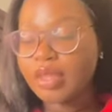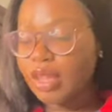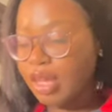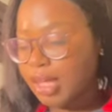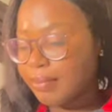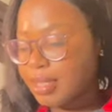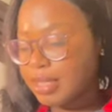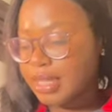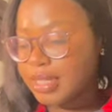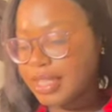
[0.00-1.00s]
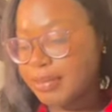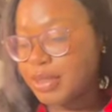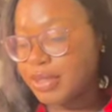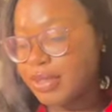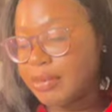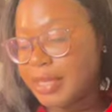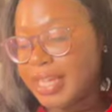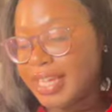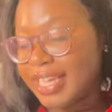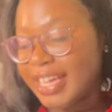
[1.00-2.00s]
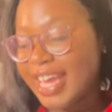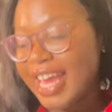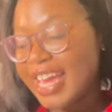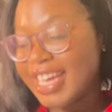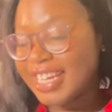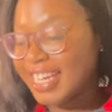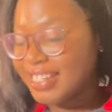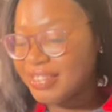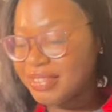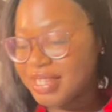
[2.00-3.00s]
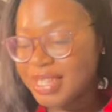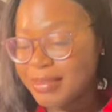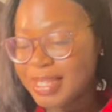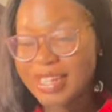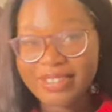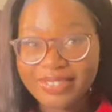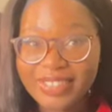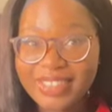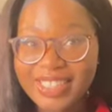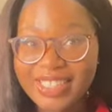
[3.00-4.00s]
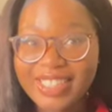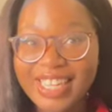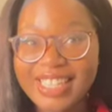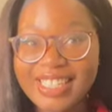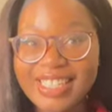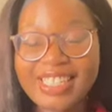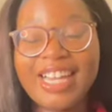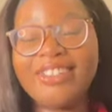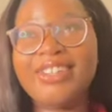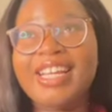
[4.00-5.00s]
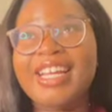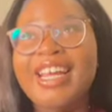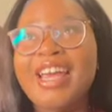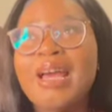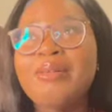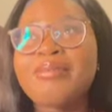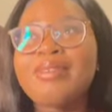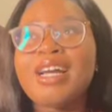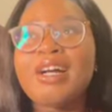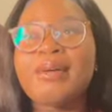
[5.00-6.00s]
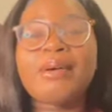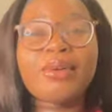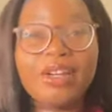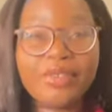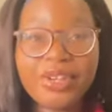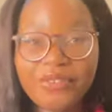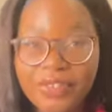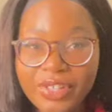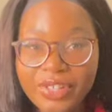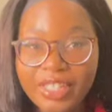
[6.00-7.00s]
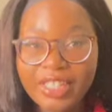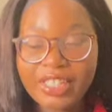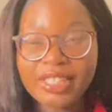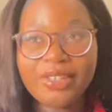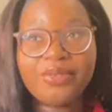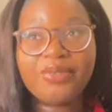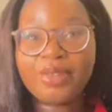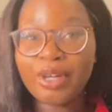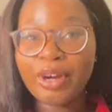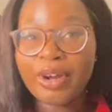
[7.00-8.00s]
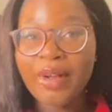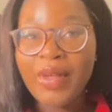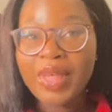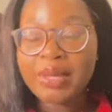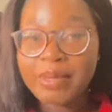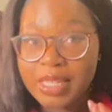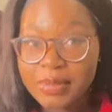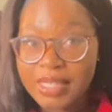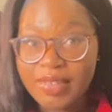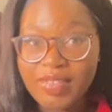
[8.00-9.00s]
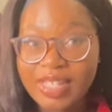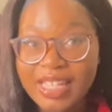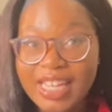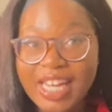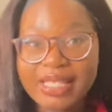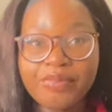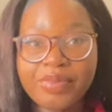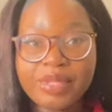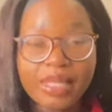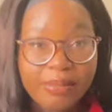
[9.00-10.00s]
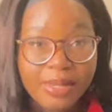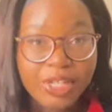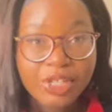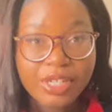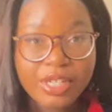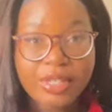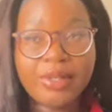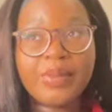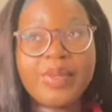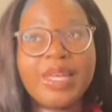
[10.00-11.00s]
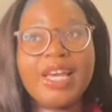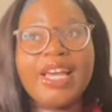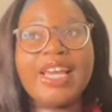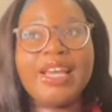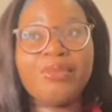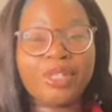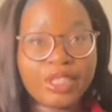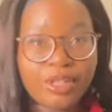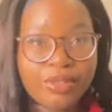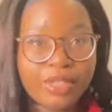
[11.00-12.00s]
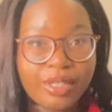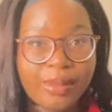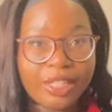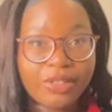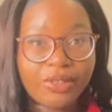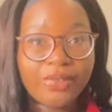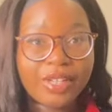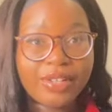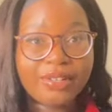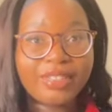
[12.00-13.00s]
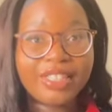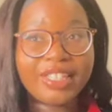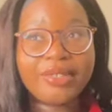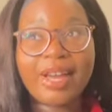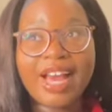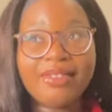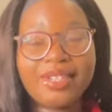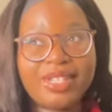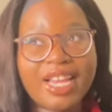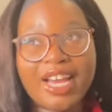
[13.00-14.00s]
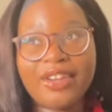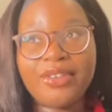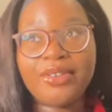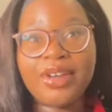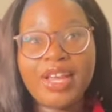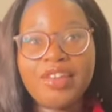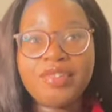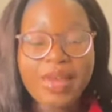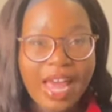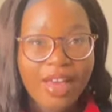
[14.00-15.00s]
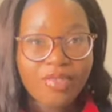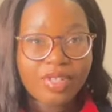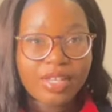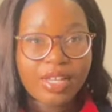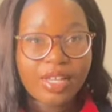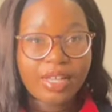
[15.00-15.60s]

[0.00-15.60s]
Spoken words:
My second tip is going to be getting internships, volunteering, and shadowing. Whatever your field is, for me specifically as a STEM major and want to go into the medical field, you have to shadow, you have to